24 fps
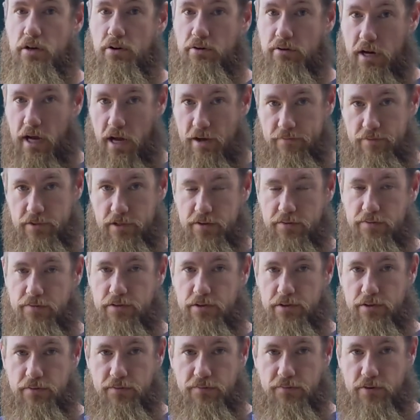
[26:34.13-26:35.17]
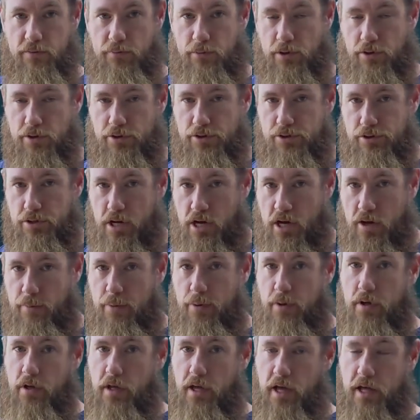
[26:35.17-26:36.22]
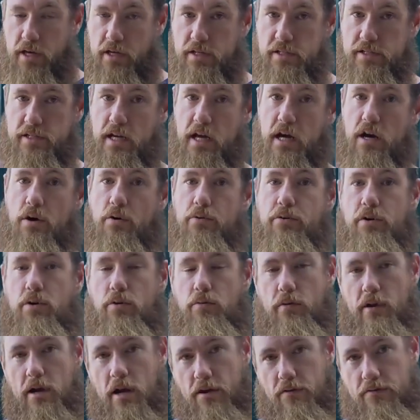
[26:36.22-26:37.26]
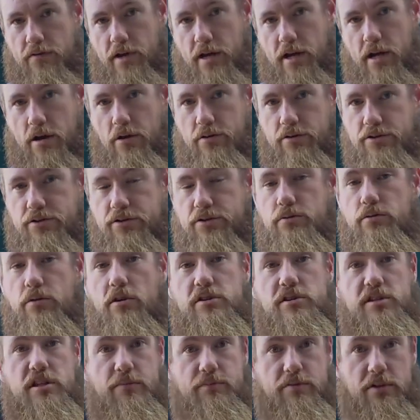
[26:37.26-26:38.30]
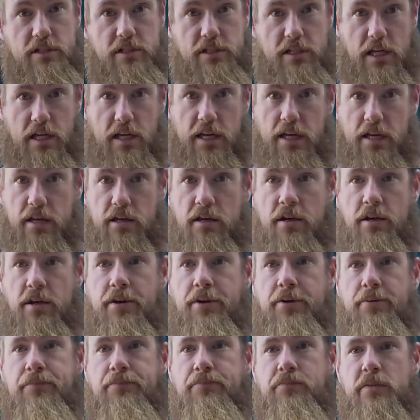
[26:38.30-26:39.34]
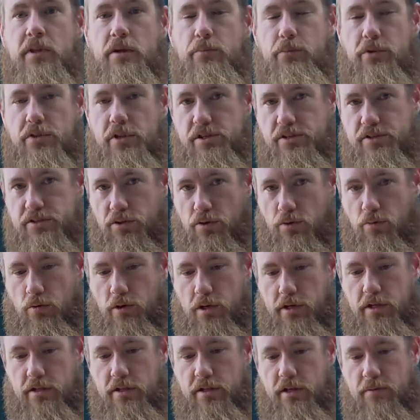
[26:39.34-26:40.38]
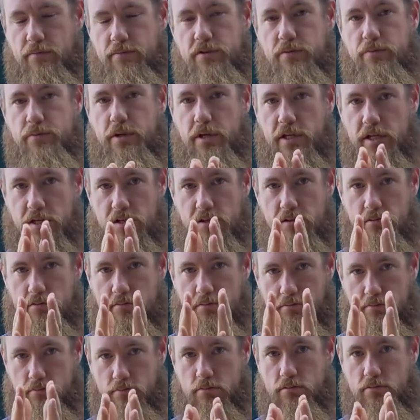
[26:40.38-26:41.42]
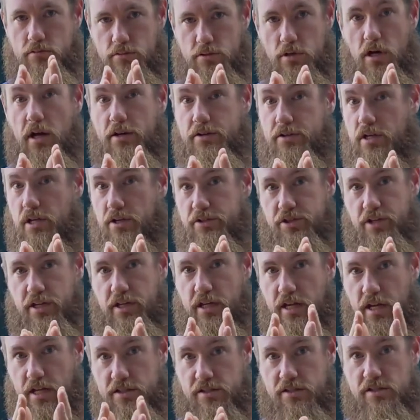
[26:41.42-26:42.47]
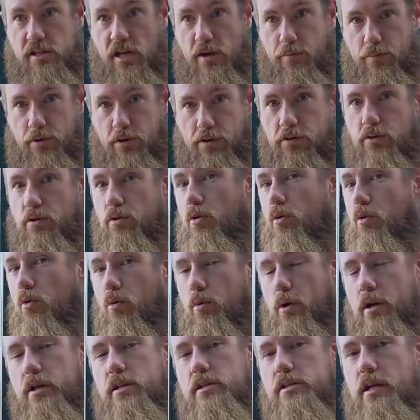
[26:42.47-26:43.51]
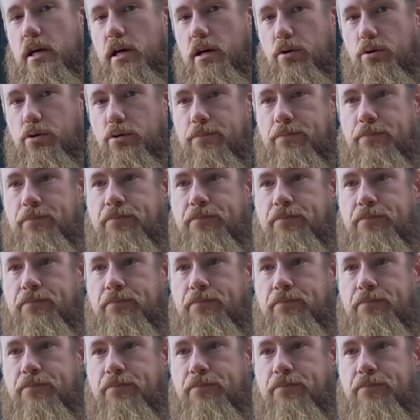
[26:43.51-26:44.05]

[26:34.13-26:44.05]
Gravity flow from our shop headed down around the house to our septic tank, but they still wanted them to be not touching and separate the whole way down.